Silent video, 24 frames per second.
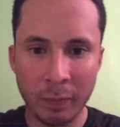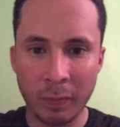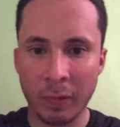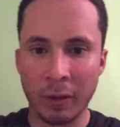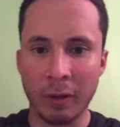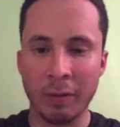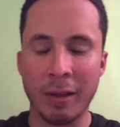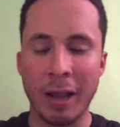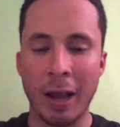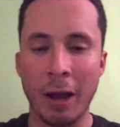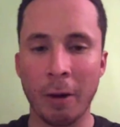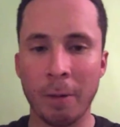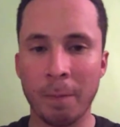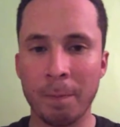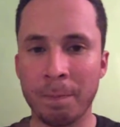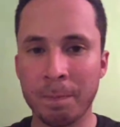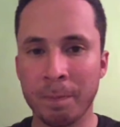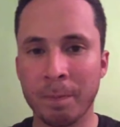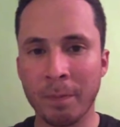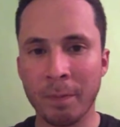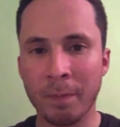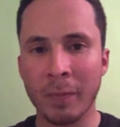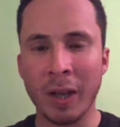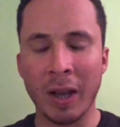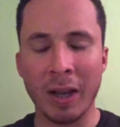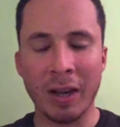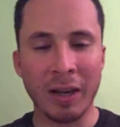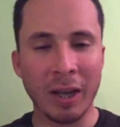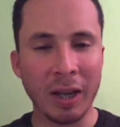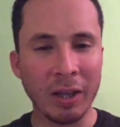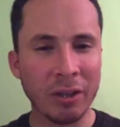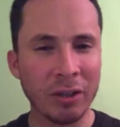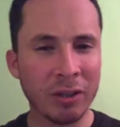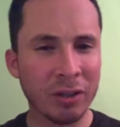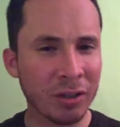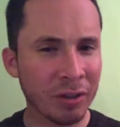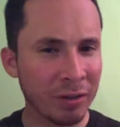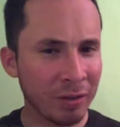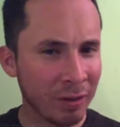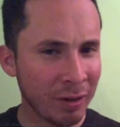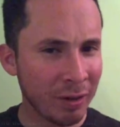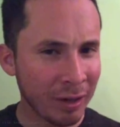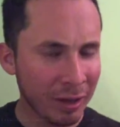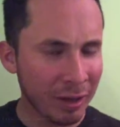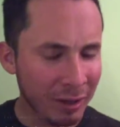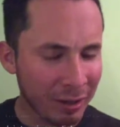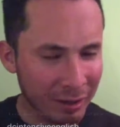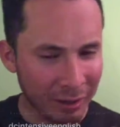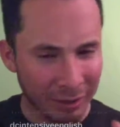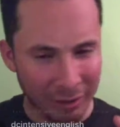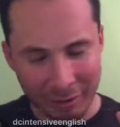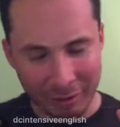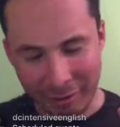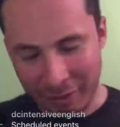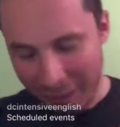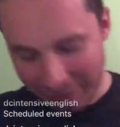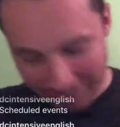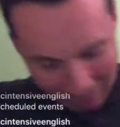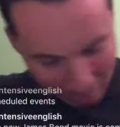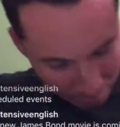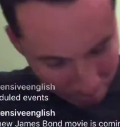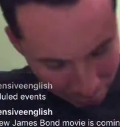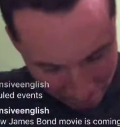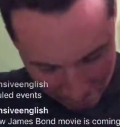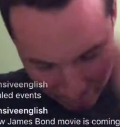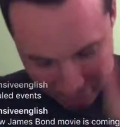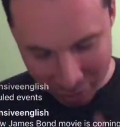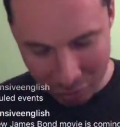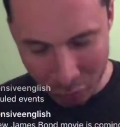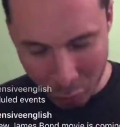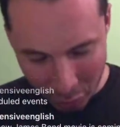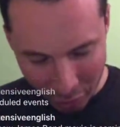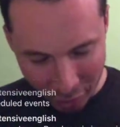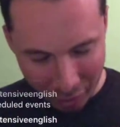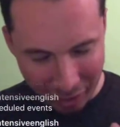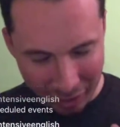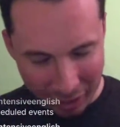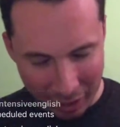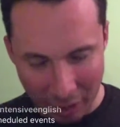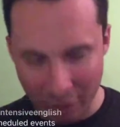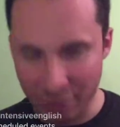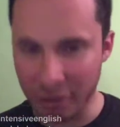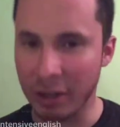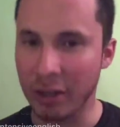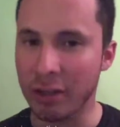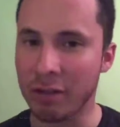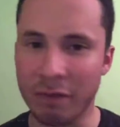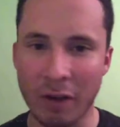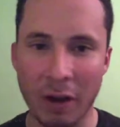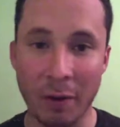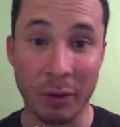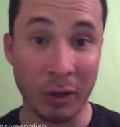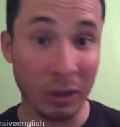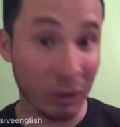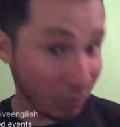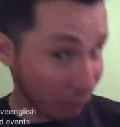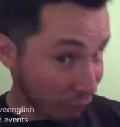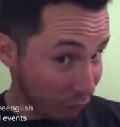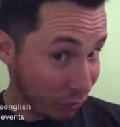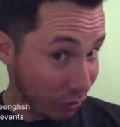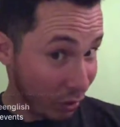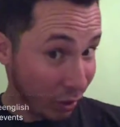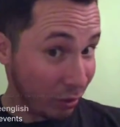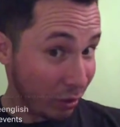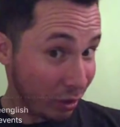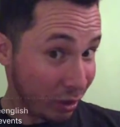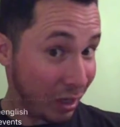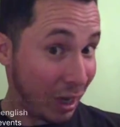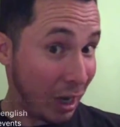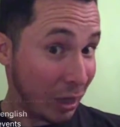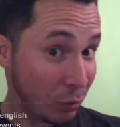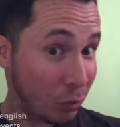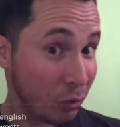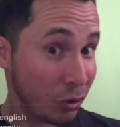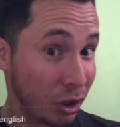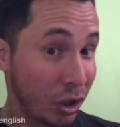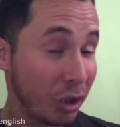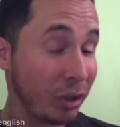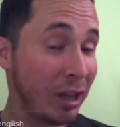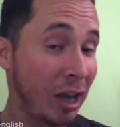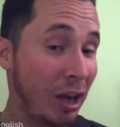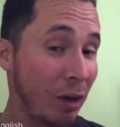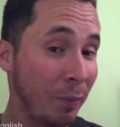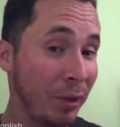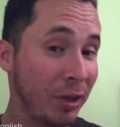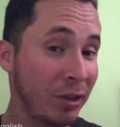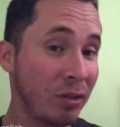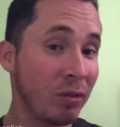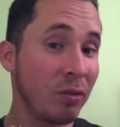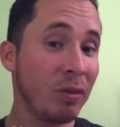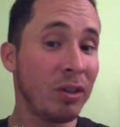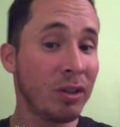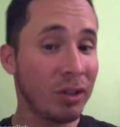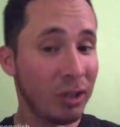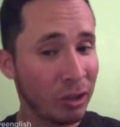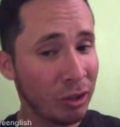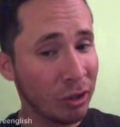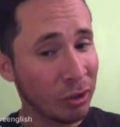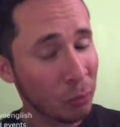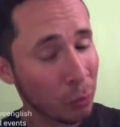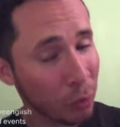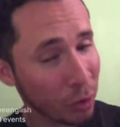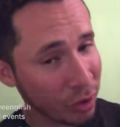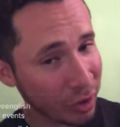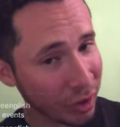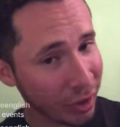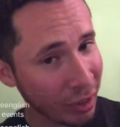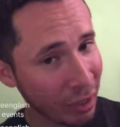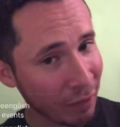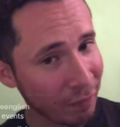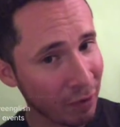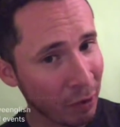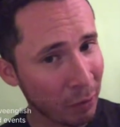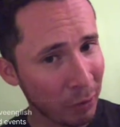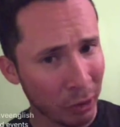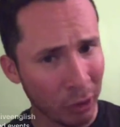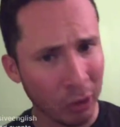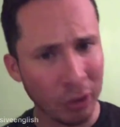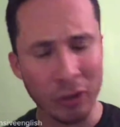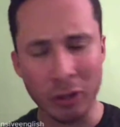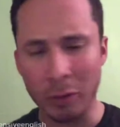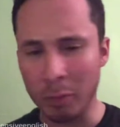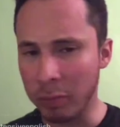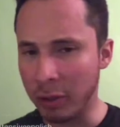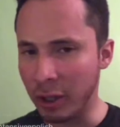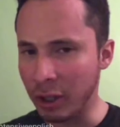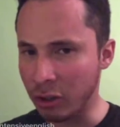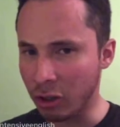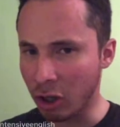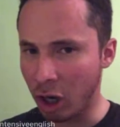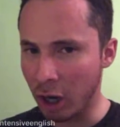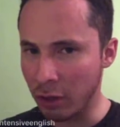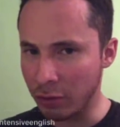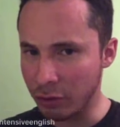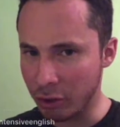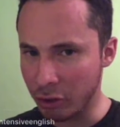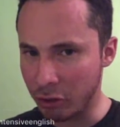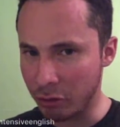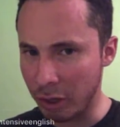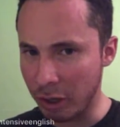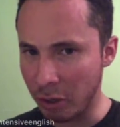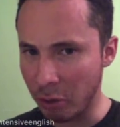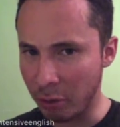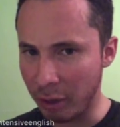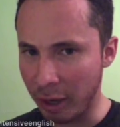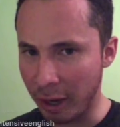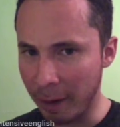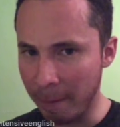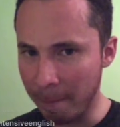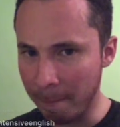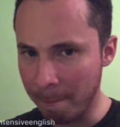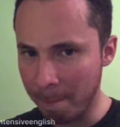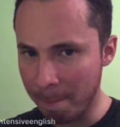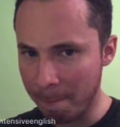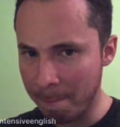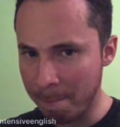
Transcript: Now, this is where the class gets very good. If you think the class was good now, my students, this is where it's going to get very good. So please concentrate, okay?